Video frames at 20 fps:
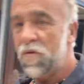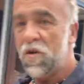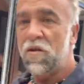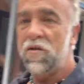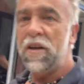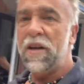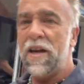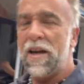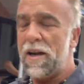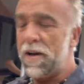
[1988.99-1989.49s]

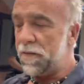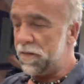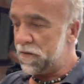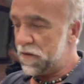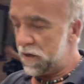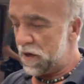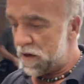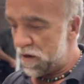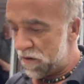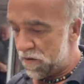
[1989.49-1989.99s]
yeah,
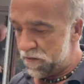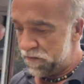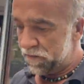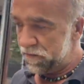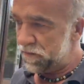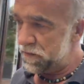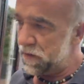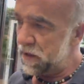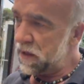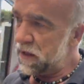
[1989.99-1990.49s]
so
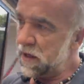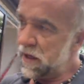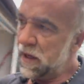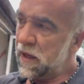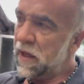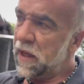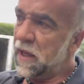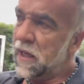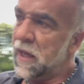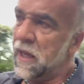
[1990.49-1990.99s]

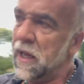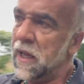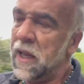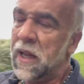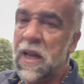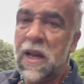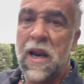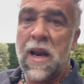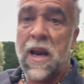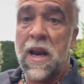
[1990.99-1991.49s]

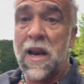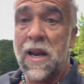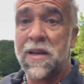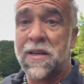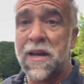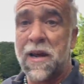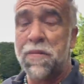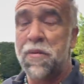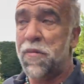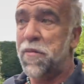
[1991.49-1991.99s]
let's
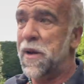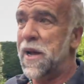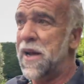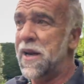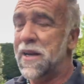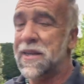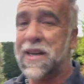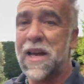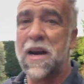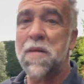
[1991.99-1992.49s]
get
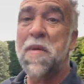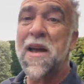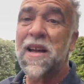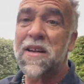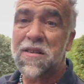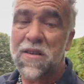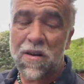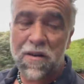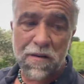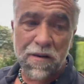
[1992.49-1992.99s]
prepared. Let's get a
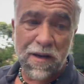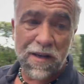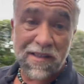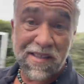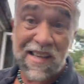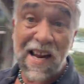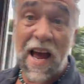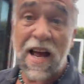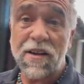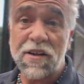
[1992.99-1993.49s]
mix on. Let's
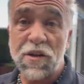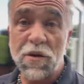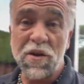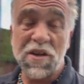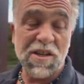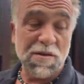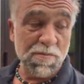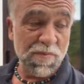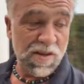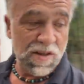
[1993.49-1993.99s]
start doing
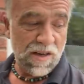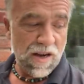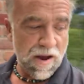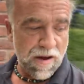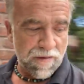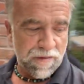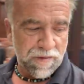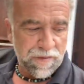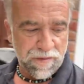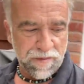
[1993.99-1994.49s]
some
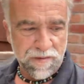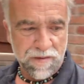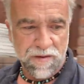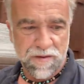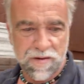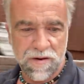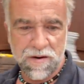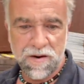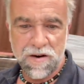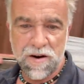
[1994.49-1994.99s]
stuff.
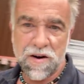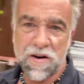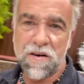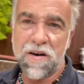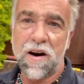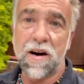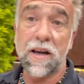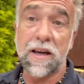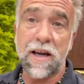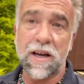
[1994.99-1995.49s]

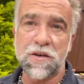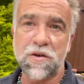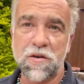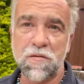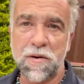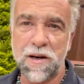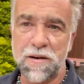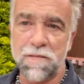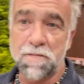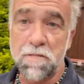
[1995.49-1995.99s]
All right, catch you
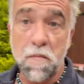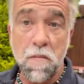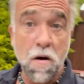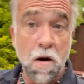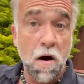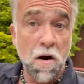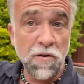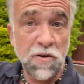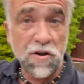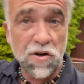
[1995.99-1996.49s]
in a bit.
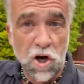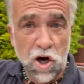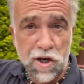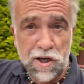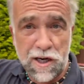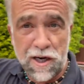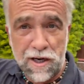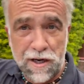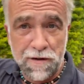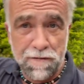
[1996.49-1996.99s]
Toy
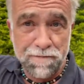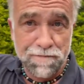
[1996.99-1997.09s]
me.